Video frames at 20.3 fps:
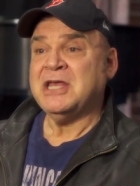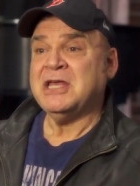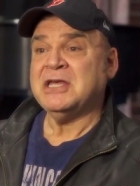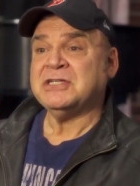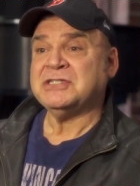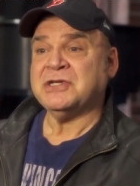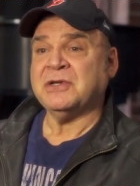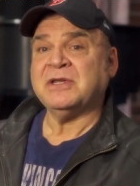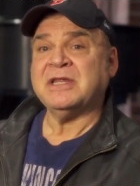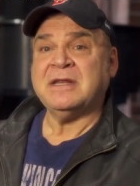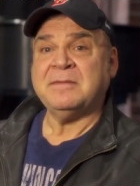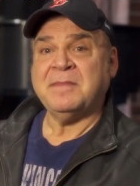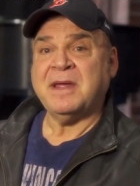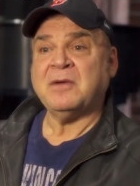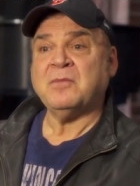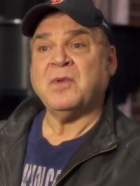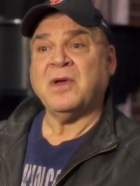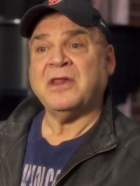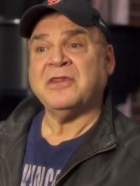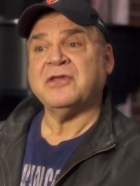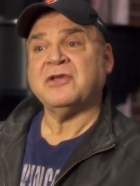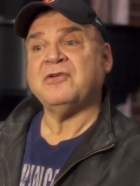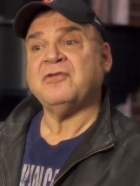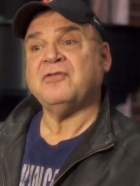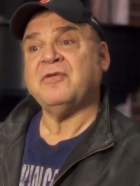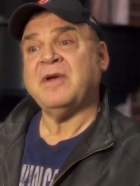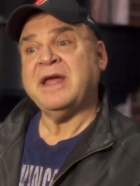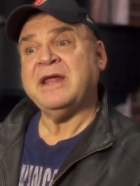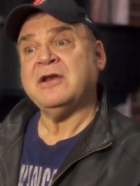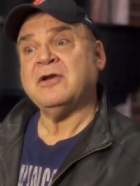So Lin Manuel, the
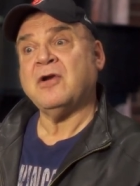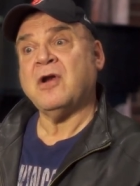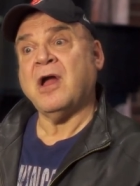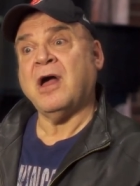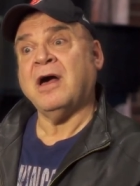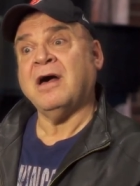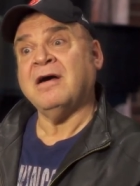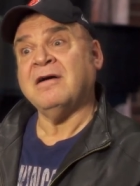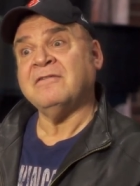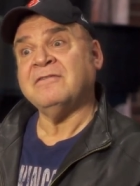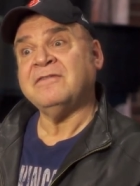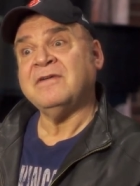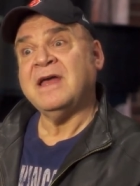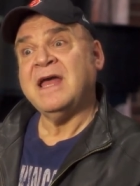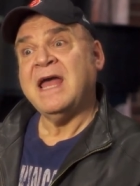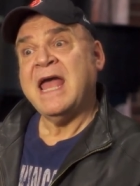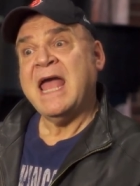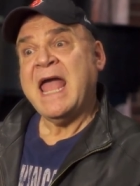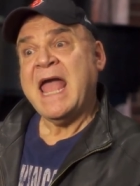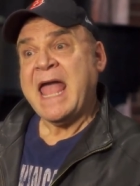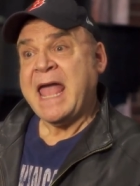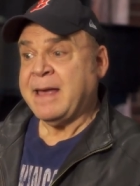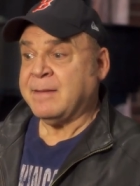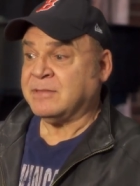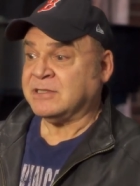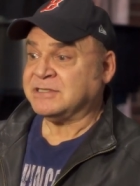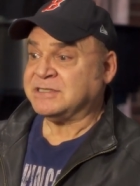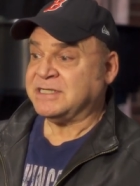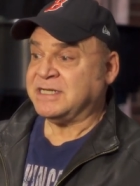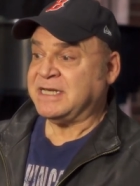creator of
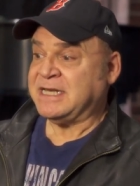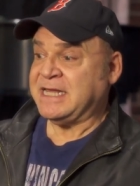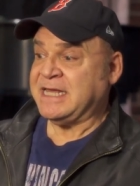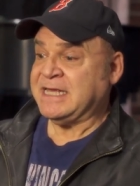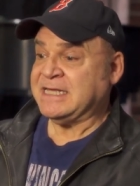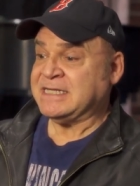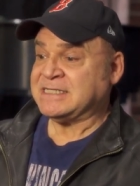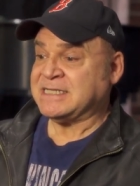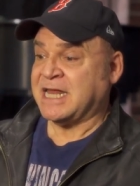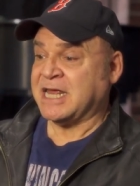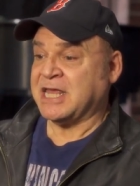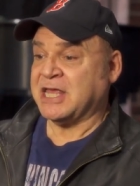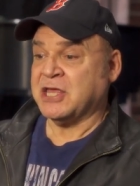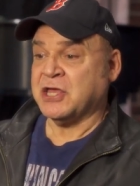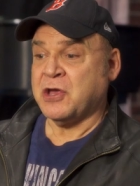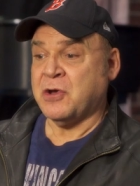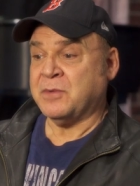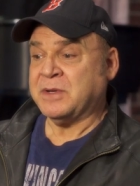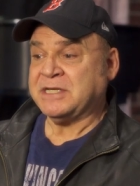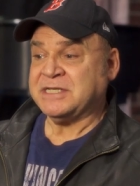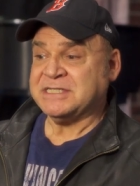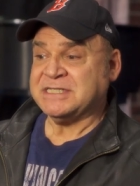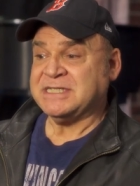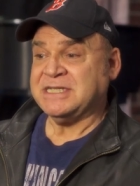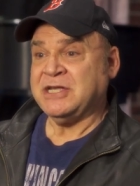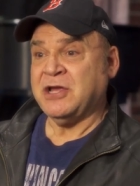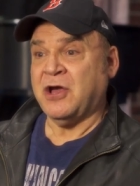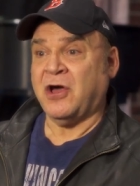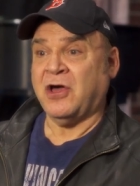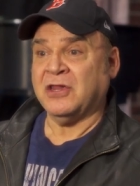Hamilton, is like going to
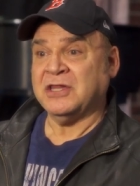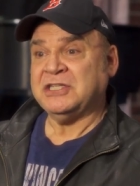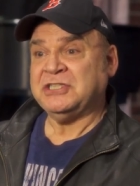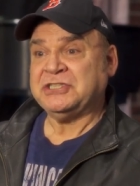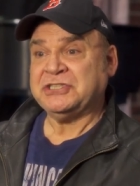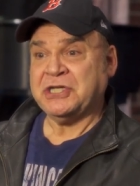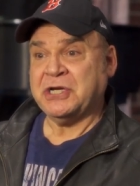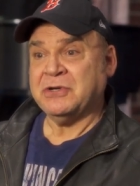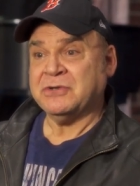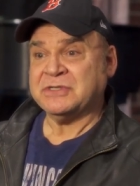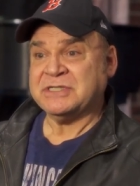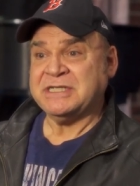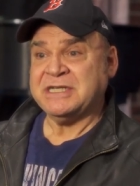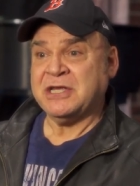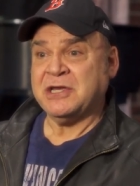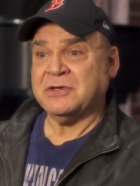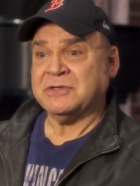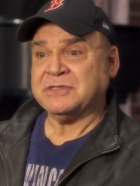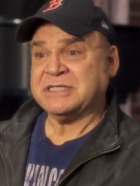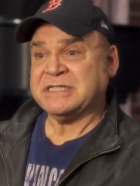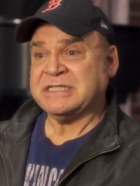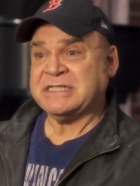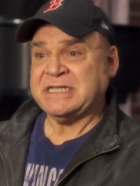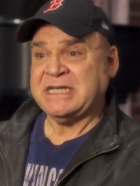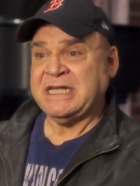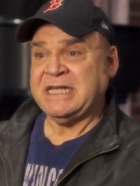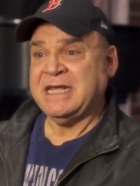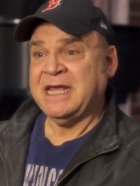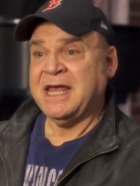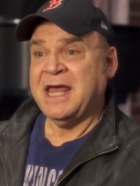see all these shows. He goes to
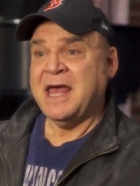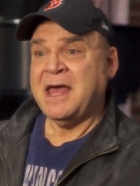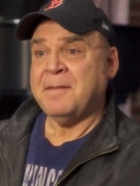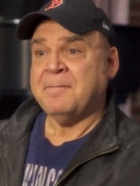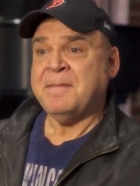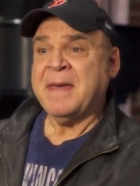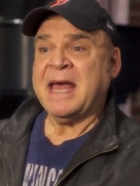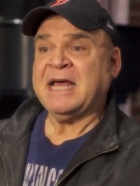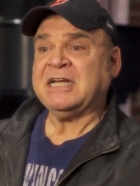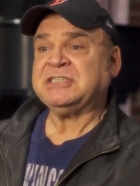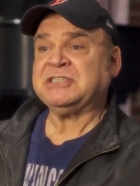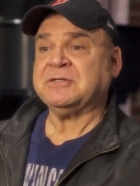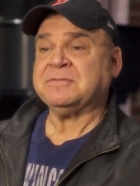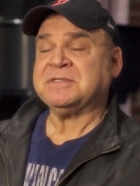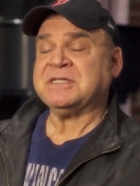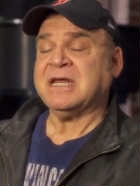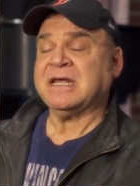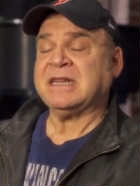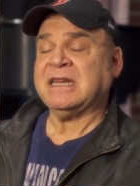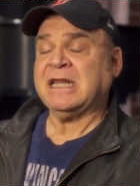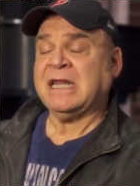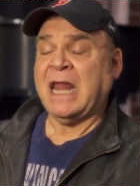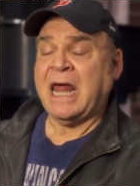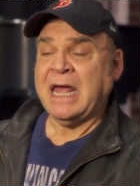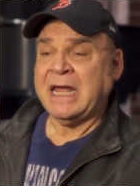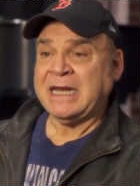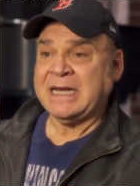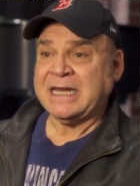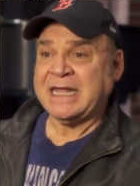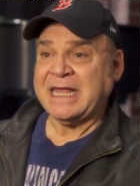see mashups like The
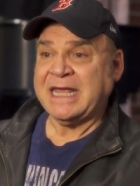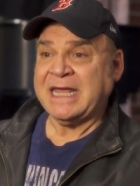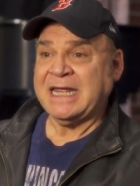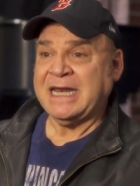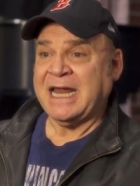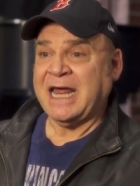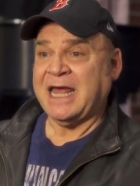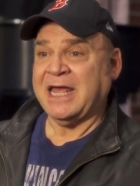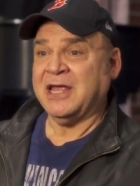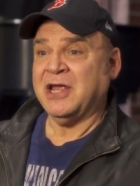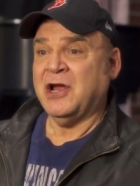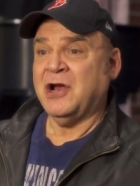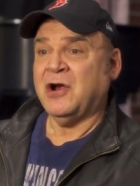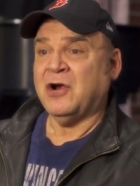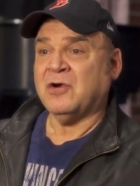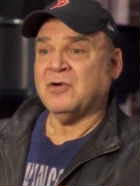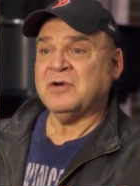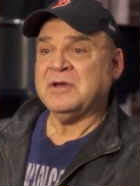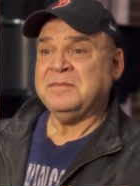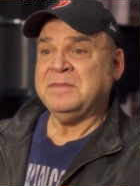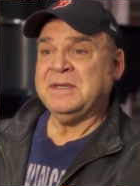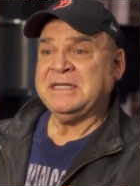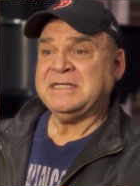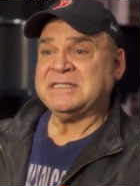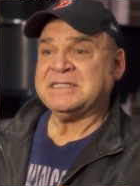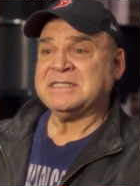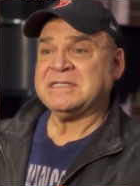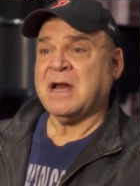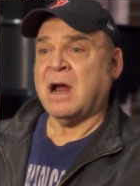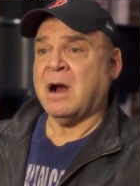Lion King and I, or he meets
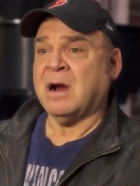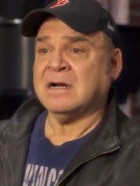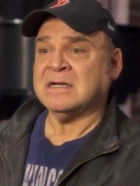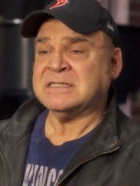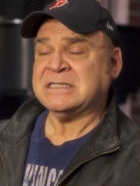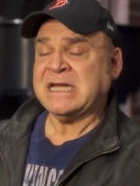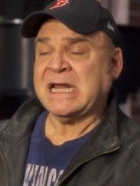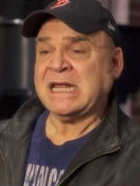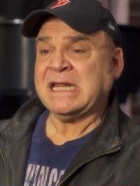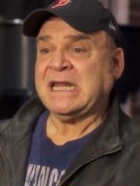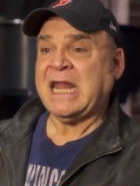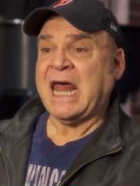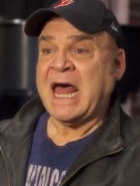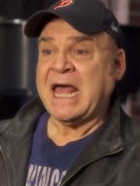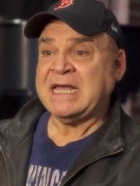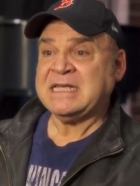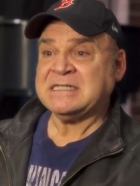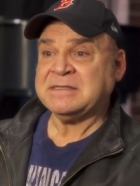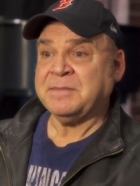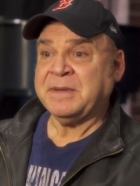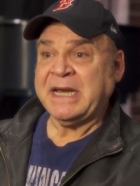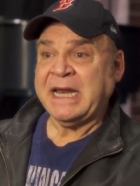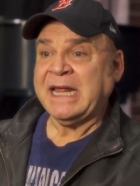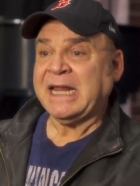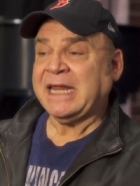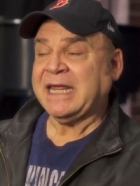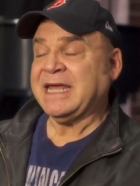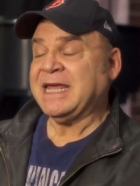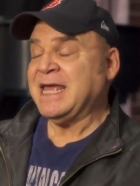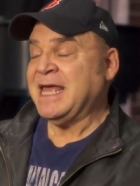stars like Liza
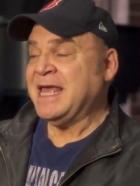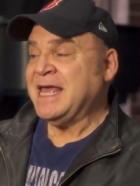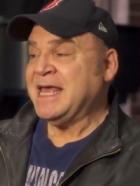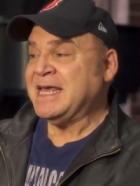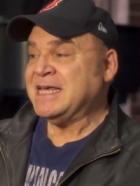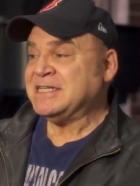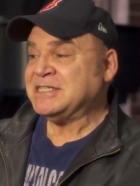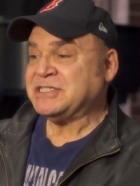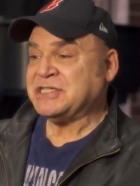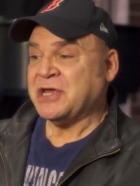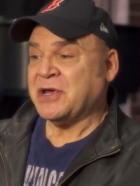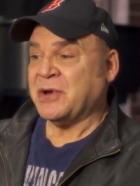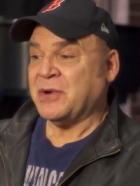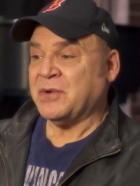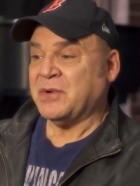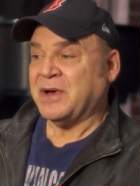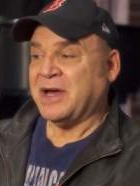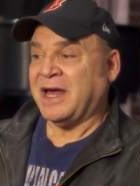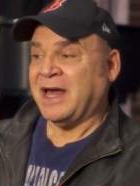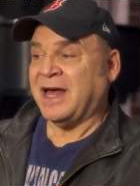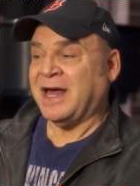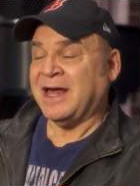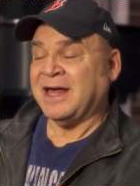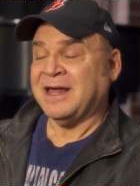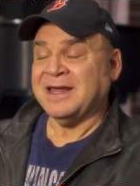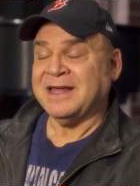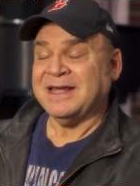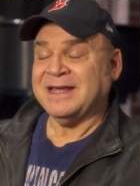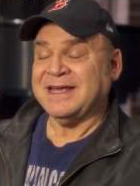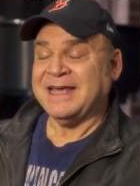Minnelli. So,
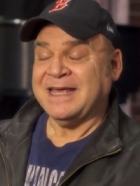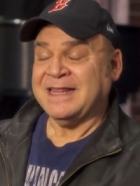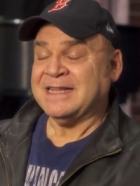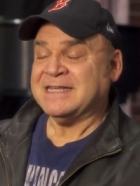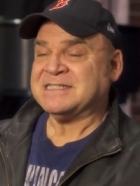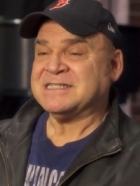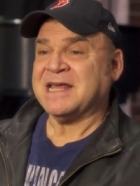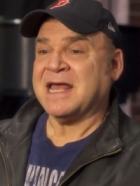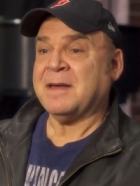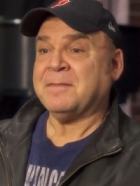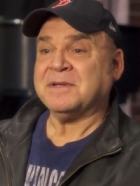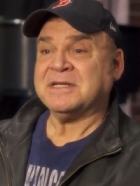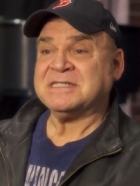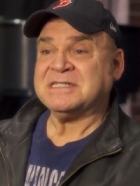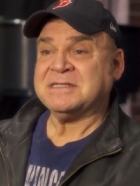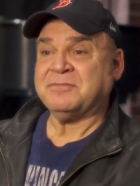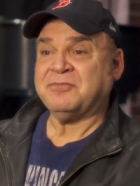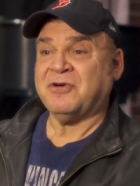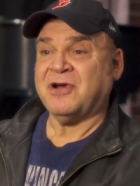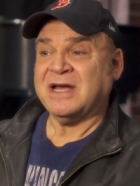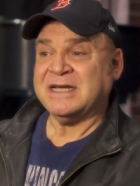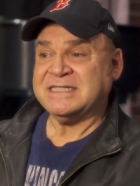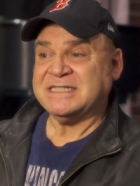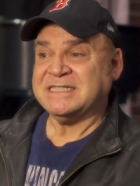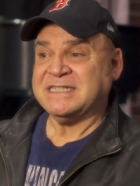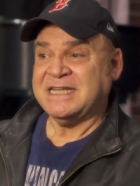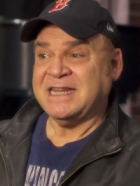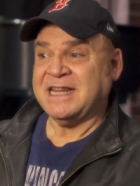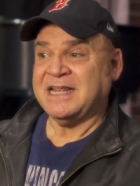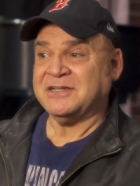uh, and there's a couple of surprises
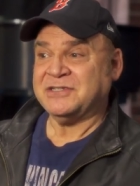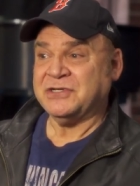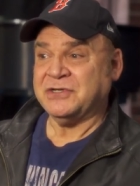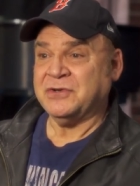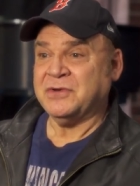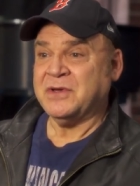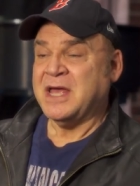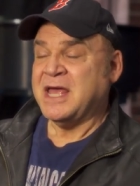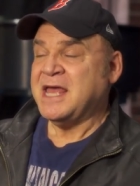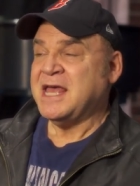in there too.